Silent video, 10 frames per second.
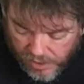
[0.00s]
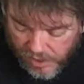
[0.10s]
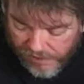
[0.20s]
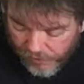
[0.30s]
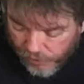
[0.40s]

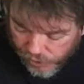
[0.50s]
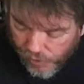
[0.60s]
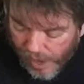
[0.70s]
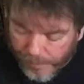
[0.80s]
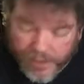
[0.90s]
If you
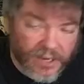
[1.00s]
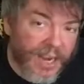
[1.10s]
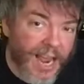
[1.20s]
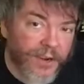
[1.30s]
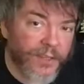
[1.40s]
do happen to
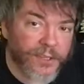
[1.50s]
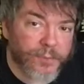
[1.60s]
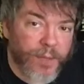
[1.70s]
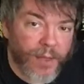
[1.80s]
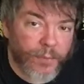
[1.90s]
land on the
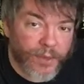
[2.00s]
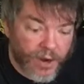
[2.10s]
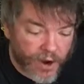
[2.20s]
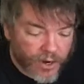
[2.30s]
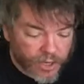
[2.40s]
spot where they
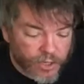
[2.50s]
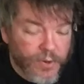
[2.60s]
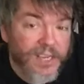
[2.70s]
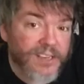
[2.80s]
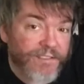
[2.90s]
are,
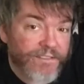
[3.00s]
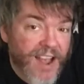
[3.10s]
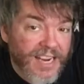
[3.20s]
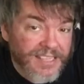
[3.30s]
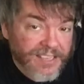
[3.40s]
you get to
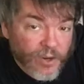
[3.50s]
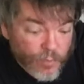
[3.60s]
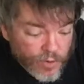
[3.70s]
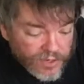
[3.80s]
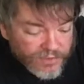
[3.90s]
fight
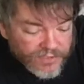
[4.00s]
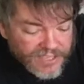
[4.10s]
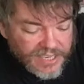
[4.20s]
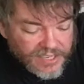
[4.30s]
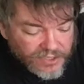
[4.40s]
one of
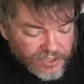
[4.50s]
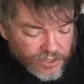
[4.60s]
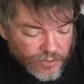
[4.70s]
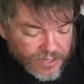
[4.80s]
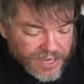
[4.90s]
these
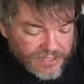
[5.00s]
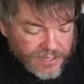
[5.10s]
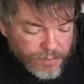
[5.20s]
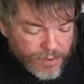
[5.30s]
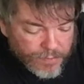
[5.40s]
2
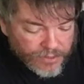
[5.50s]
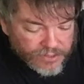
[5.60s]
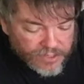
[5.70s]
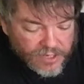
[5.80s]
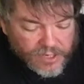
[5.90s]
Akatsuki
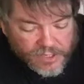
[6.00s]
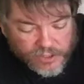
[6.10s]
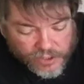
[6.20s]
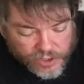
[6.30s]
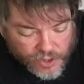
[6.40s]
members
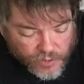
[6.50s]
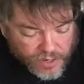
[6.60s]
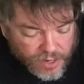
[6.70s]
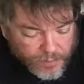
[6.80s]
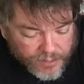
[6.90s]

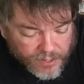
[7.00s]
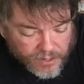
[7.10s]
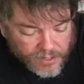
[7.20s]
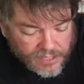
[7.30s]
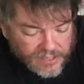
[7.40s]
shown up
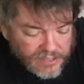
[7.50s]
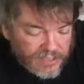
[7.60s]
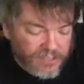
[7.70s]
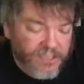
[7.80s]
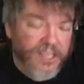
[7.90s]
here in
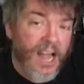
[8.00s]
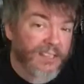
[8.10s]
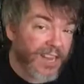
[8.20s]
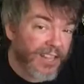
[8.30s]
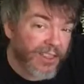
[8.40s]
these
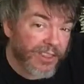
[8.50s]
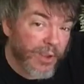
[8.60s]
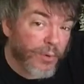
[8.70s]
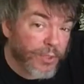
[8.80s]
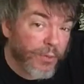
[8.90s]
slots, and
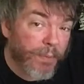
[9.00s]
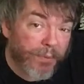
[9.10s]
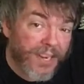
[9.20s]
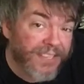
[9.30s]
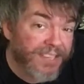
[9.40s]
those are
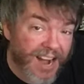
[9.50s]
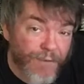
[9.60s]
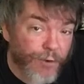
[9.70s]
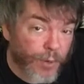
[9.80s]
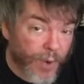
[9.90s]
replaced
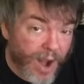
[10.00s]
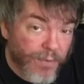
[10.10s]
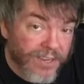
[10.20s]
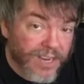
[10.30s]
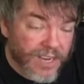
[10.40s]
every
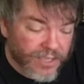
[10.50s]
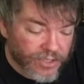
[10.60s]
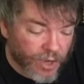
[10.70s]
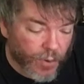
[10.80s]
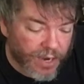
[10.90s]
round,
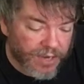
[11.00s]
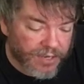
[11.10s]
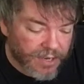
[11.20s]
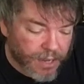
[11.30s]
so it